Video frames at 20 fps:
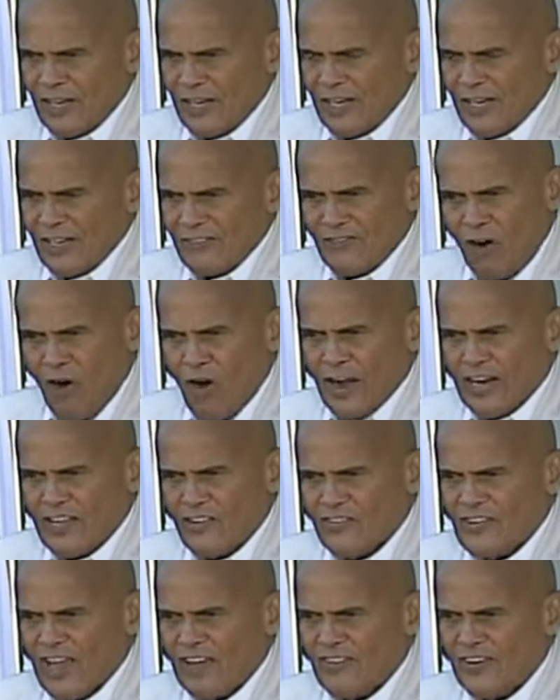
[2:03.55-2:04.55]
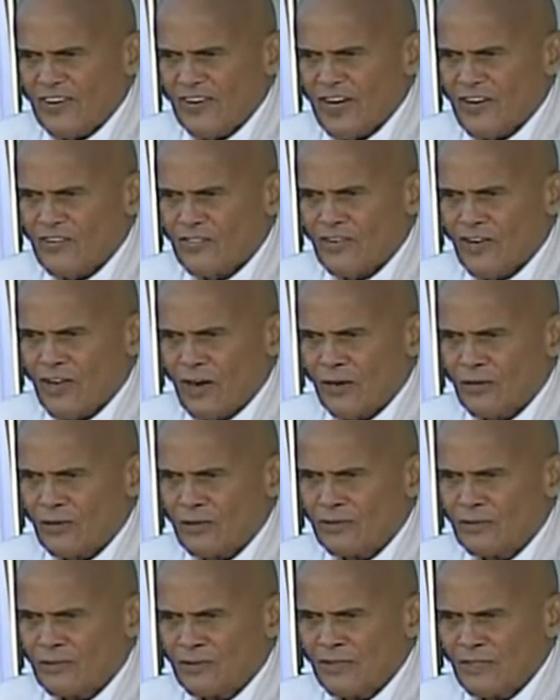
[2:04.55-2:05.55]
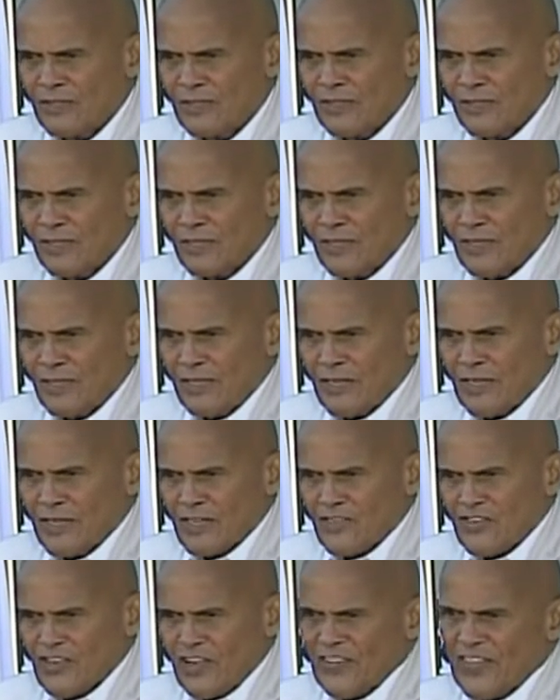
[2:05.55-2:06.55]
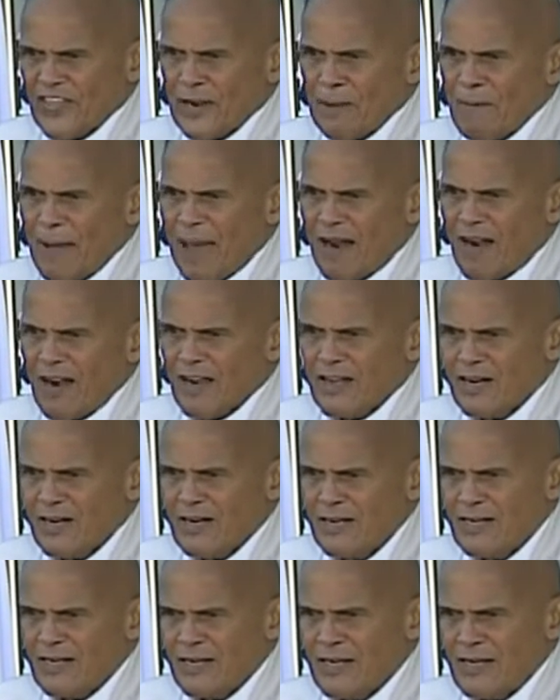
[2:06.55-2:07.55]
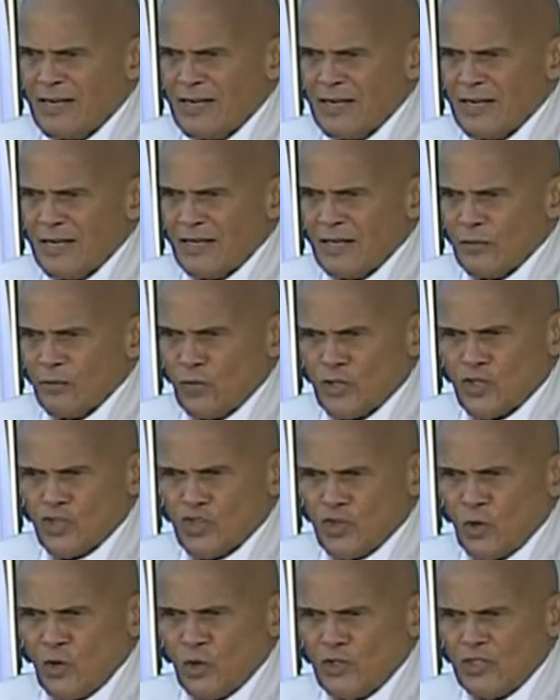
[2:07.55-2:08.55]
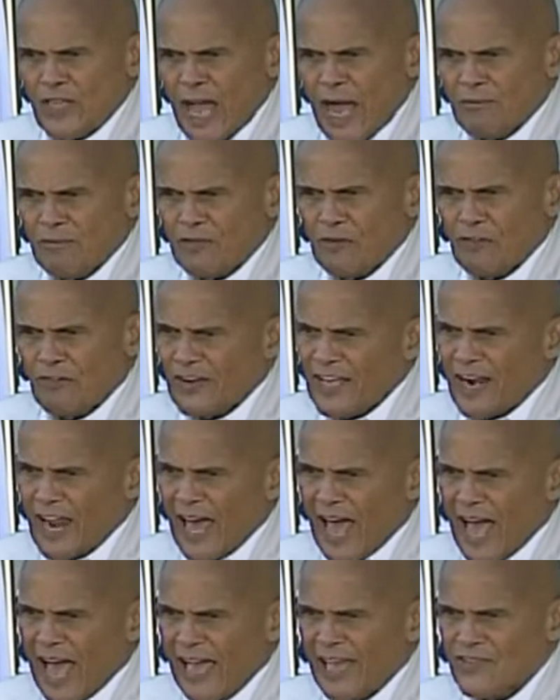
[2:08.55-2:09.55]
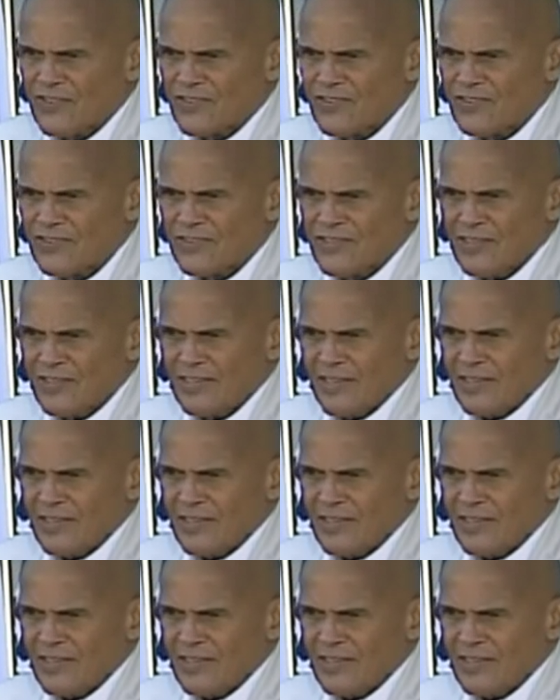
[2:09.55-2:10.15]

47 years ago, said that America would soon come to realize